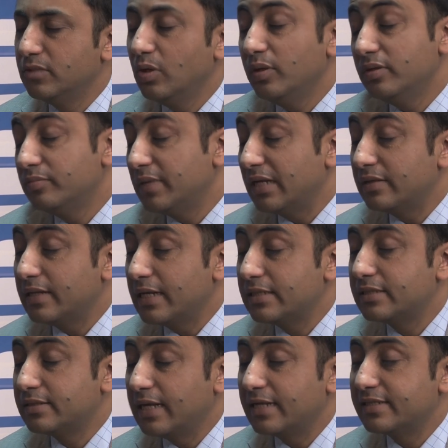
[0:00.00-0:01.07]
Well, that,
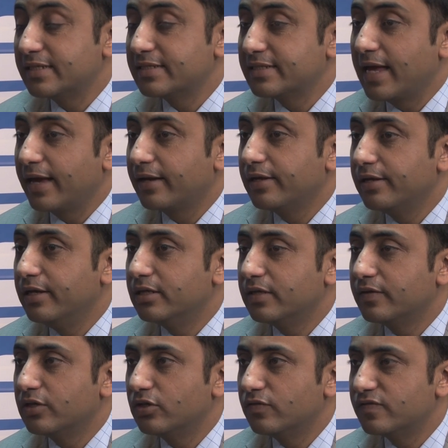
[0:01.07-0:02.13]
that's, that's exactly it. I
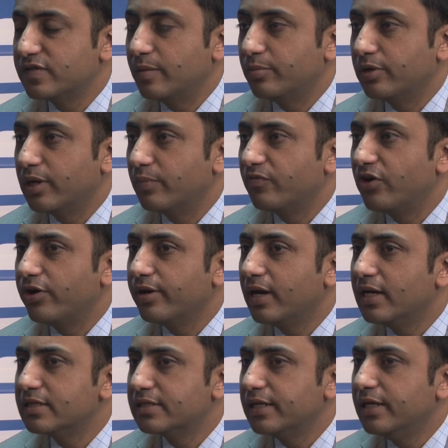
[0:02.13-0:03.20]
think you've summed it up very
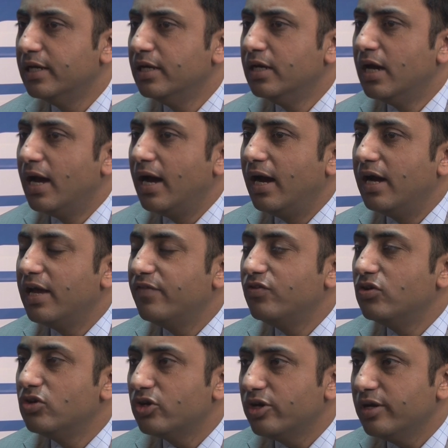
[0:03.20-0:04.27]
nicely. Uh, if
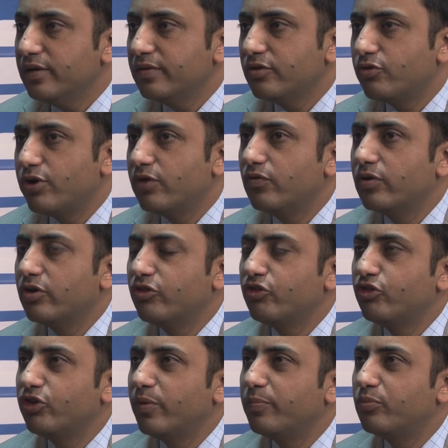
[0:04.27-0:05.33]
you look at the trade
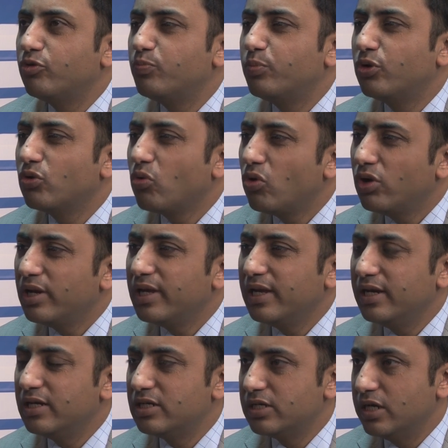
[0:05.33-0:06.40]
relationship purely
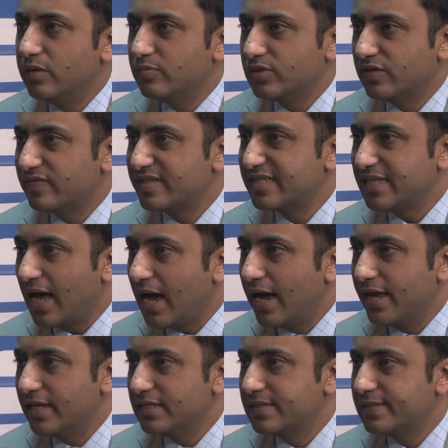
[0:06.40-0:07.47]
in terms of
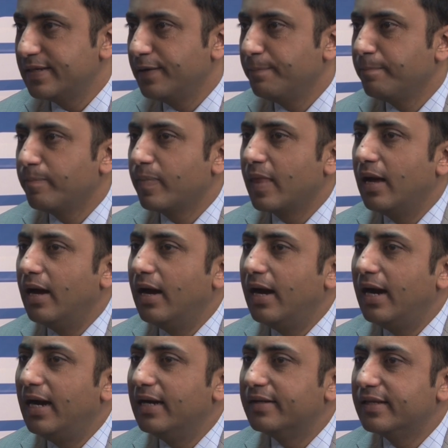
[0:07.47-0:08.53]
size,
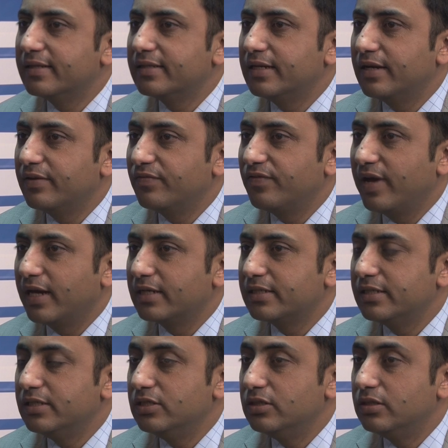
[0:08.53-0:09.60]
uh, I think that in fact
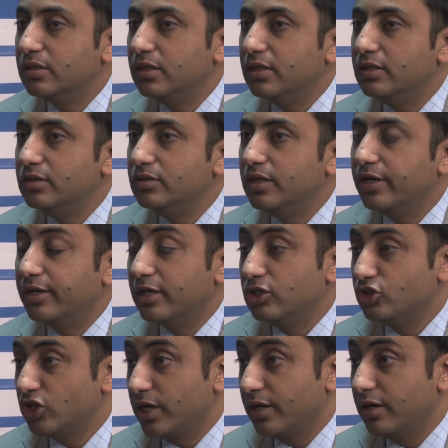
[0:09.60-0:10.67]
the, India and
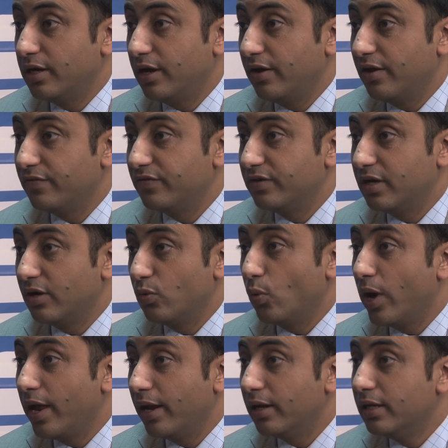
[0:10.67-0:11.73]
China have done
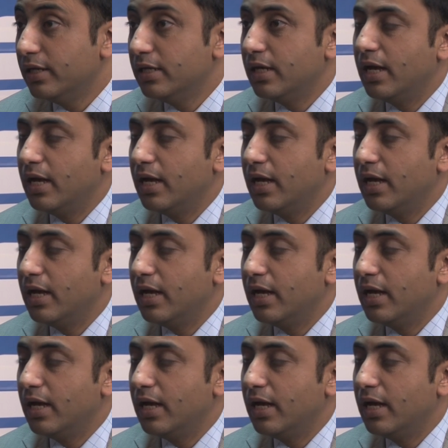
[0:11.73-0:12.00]
well.